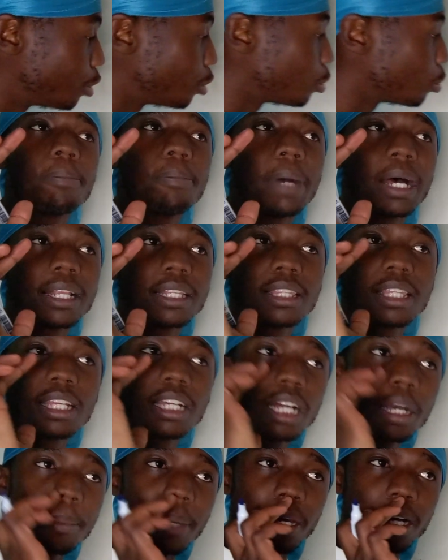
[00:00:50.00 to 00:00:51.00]
you. But think
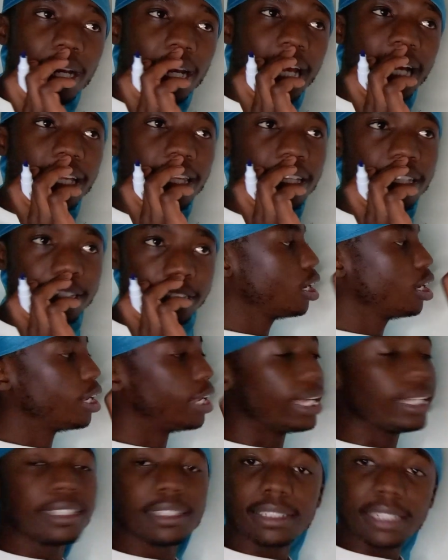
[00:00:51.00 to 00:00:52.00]
about it like this.
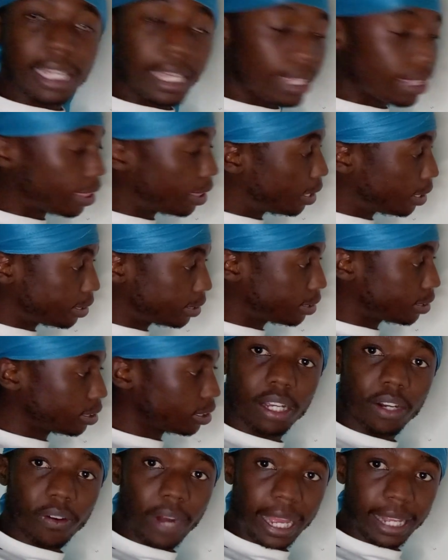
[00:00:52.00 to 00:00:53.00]
Let's say this
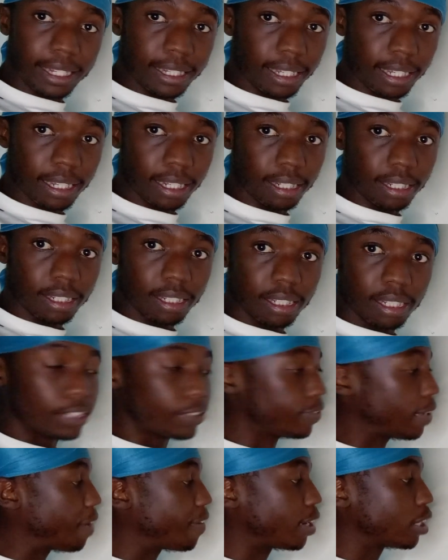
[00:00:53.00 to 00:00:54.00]
right here,
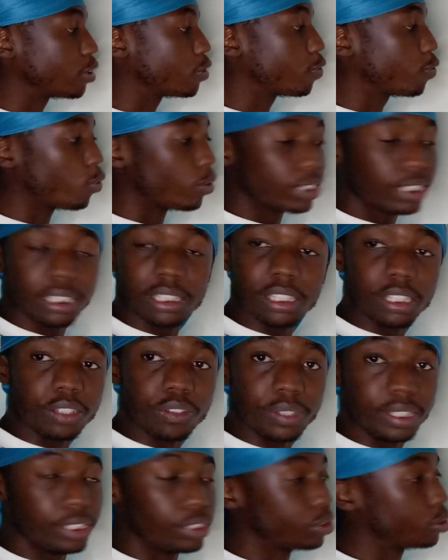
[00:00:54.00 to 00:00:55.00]
540
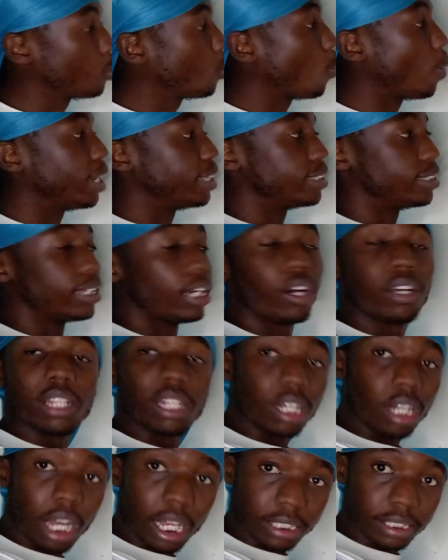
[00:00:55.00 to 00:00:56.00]
degrees was here on the
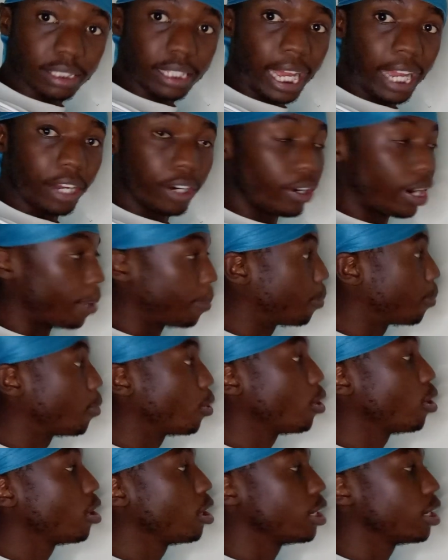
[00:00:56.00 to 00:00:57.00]
cos diagram,
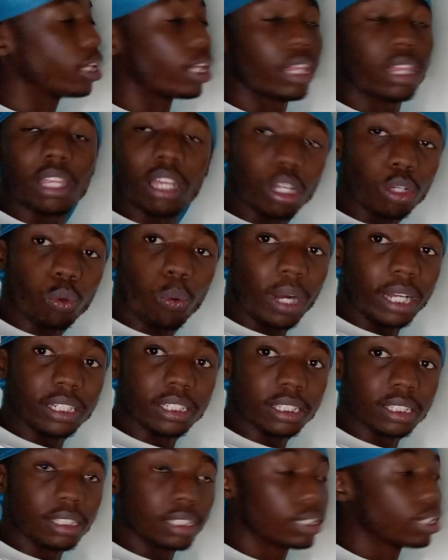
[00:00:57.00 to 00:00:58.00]
the third
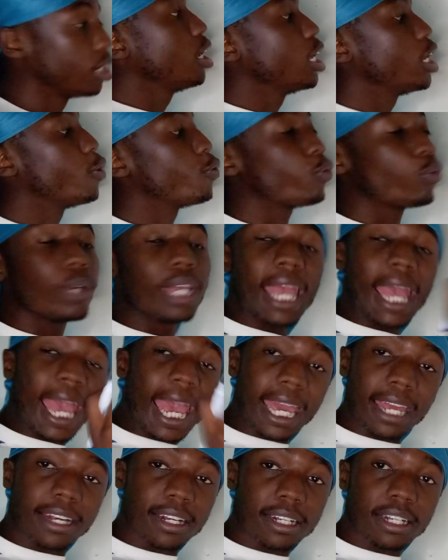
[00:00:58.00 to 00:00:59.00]
quadrant. If we
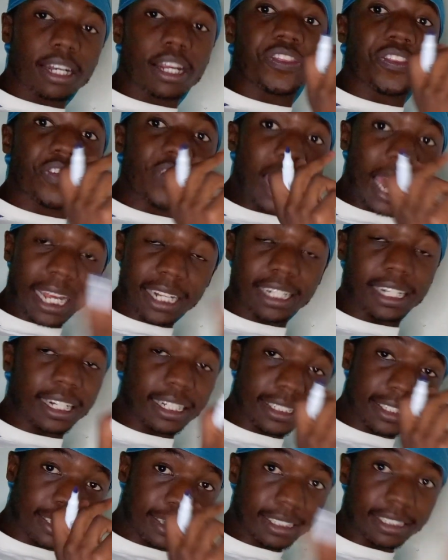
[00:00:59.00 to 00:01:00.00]
added
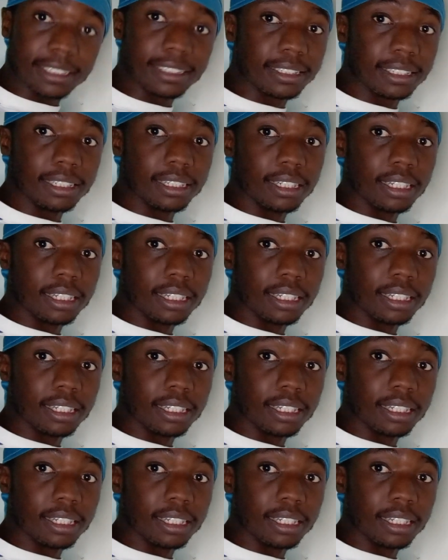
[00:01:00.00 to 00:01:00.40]
360,